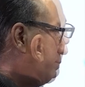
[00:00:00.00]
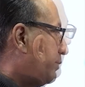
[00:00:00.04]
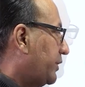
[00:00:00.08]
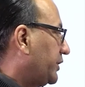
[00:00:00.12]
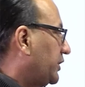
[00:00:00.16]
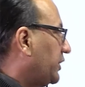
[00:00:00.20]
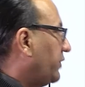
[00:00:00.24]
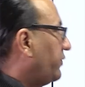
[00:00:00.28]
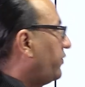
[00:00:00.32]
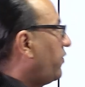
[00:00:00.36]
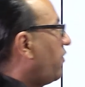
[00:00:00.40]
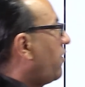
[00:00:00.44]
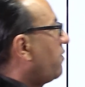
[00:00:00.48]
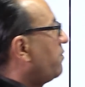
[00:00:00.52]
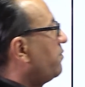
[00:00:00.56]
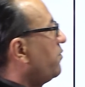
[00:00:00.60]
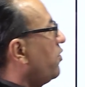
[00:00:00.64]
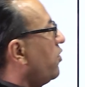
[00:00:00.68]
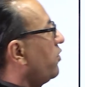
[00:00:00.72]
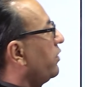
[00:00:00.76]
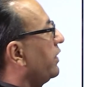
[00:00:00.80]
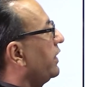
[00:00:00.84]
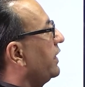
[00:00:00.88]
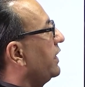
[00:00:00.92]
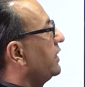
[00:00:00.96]
Pisiform
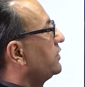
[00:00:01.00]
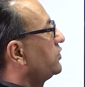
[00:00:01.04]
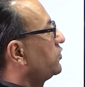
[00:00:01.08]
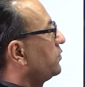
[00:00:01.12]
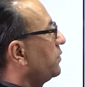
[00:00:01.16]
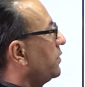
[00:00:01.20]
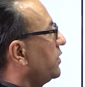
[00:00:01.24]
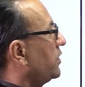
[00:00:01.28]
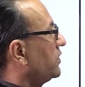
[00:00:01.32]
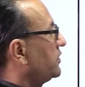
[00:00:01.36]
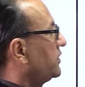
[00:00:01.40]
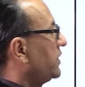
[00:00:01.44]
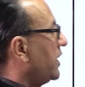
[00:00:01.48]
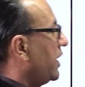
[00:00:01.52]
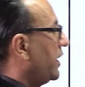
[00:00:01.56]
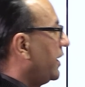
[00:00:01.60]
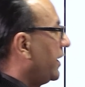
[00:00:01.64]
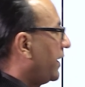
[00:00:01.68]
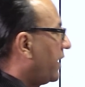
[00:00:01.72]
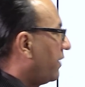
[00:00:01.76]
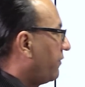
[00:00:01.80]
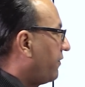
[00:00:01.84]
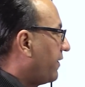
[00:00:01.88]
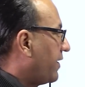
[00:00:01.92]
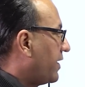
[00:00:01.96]
bone is towards the
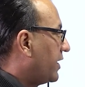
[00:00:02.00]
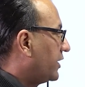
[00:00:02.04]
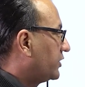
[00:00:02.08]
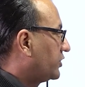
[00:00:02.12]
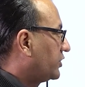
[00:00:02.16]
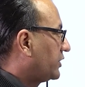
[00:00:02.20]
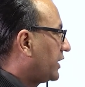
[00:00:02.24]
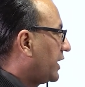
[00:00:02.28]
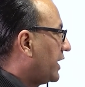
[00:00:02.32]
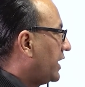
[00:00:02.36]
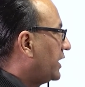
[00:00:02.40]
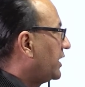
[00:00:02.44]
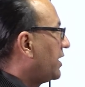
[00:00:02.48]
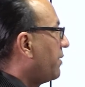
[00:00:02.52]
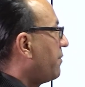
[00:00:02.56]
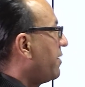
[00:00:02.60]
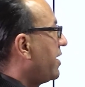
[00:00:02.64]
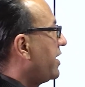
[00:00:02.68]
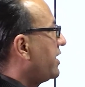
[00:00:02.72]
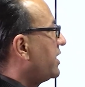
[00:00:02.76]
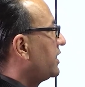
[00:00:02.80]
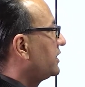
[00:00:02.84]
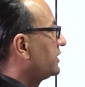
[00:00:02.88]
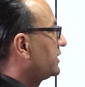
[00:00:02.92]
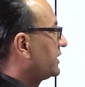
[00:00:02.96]
little finger side, the
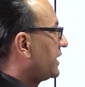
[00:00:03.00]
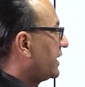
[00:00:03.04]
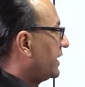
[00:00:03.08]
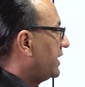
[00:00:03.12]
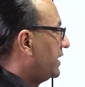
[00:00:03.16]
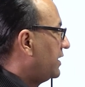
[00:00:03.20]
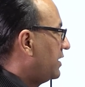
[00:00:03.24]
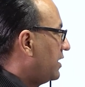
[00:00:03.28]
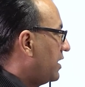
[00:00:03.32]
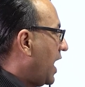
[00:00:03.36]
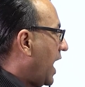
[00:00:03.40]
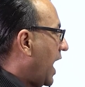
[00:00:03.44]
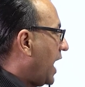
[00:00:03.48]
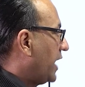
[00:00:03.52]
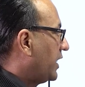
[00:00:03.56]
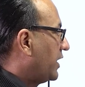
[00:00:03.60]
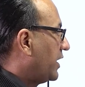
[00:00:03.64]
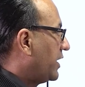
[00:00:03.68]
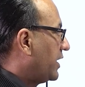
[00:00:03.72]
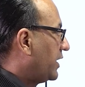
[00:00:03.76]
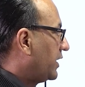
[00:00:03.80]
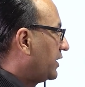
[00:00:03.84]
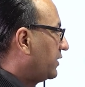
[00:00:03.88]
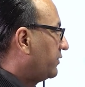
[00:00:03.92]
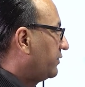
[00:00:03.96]
medial side, and the
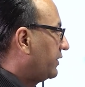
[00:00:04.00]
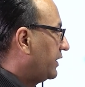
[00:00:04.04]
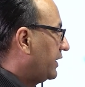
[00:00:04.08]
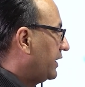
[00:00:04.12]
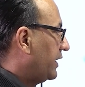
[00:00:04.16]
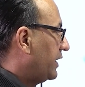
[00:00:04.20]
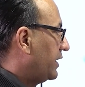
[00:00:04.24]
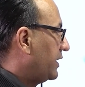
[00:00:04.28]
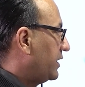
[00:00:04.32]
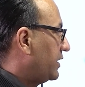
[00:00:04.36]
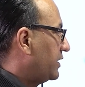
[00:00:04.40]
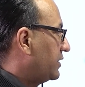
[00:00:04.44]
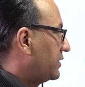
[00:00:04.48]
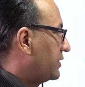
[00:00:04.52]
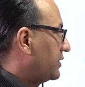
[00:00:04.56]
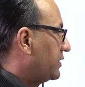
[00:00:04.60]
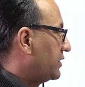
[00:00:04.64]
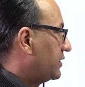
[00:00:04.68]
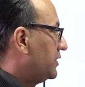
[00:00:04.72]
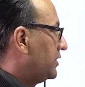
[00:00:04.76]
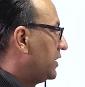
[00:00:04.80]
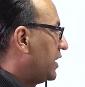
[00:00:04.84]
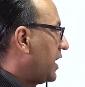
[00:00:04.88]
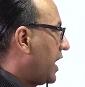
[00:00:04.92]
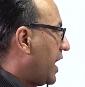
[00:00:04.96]
nerve is
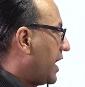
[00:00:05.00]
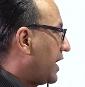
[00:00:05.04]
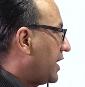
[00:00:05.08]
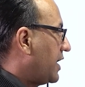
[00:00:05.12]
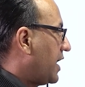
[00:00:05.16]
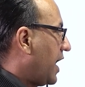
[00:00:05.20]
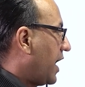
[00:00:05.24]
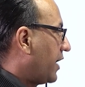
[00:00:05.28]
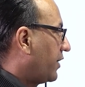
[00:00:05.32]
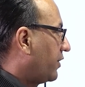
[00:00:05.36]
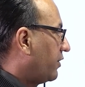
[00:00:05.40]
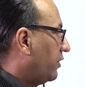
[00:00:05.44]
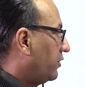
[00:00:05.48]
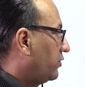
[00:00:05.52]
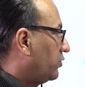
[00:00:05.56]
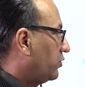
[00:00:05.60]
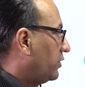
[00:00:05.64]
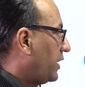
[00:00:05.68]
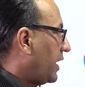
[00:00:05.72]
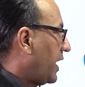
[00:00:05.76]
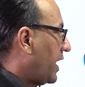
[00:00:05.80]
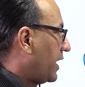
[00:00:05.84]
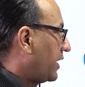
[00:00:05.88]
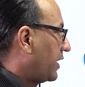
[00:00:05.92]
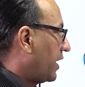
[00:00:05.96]
lying lateral to
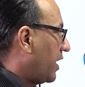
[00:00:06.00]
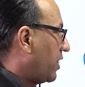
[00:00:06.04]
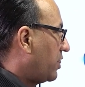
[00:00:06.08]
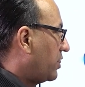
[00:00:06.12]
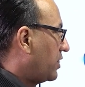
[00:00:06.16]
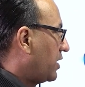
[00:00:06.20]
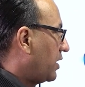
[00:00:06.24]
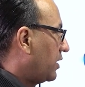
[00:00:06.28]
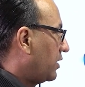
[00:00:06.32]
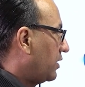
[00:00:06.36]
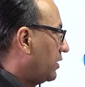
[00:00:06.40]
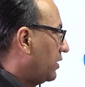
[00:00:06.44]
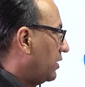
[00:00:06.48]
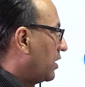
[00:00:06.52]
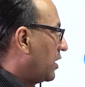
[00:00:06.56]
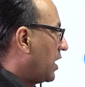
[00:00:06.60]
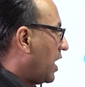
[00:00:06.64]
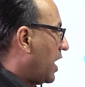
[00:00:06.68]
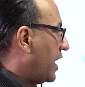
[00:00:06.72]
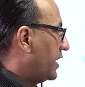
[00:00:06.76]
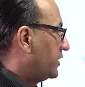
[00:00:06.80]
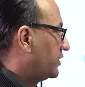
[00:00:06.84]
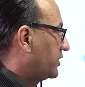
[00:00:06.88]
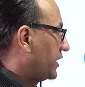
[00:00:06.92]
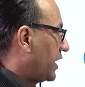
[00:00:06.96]
that in the
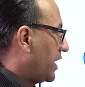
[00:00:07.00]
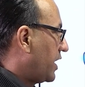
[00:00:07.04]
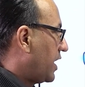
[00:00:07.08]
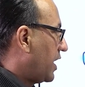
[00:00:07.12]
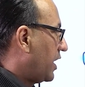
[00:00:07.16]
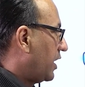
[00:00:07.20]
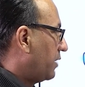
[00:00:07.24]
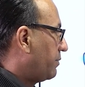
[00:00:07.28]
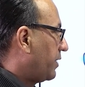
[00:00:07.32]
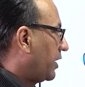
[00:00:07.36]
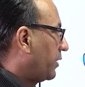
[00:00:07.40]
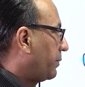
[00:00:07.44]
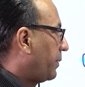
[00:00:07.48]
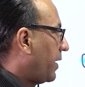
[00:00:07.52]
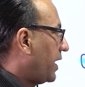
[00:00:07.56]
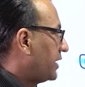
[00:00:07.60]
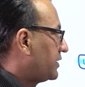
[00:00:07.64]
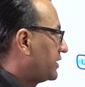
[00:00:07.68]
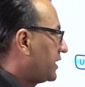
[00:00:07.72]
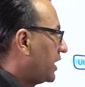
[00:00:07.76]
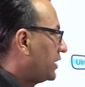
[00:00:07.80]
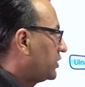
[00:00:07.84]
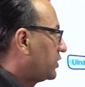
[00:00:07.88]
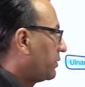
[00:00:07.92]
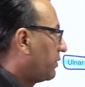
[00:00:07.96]
Guyon's canal, but
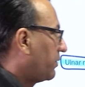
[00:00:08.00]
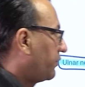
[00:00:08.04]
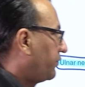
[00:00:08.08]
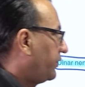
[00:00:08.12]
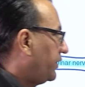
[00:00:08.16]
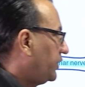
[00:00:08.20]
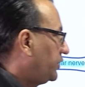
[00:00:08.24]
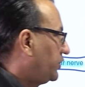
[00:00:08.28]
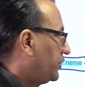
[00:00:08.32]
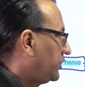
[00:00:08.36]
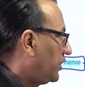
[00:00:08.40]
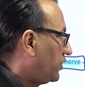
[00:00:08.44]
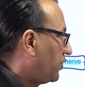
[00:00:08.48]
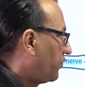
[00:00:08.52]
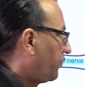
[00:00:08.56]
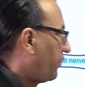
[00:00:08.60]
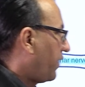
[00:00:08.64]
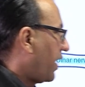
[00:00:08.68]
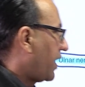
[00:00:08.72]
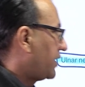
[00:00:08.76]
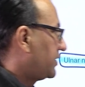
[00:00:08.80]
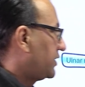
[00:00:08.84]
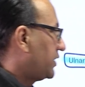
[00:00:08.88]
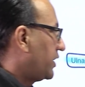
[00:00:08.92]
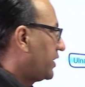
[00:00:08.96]
passing superficial to
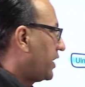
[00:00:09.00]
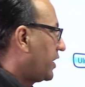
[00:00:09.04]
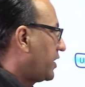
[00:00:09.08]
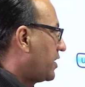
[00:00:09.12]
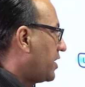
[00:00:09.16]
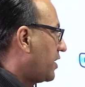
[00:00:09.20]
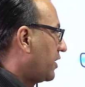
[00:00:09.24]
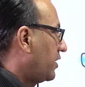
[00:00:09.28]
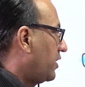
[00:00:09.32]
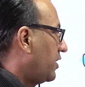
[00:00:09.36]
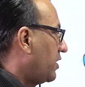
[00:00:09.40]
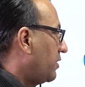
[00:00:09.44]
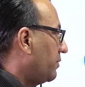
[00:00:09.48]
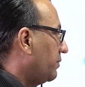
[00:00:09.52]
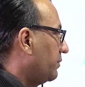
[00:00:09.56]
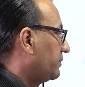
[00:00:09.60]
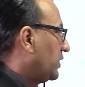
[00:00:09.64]
flexor retinaculum.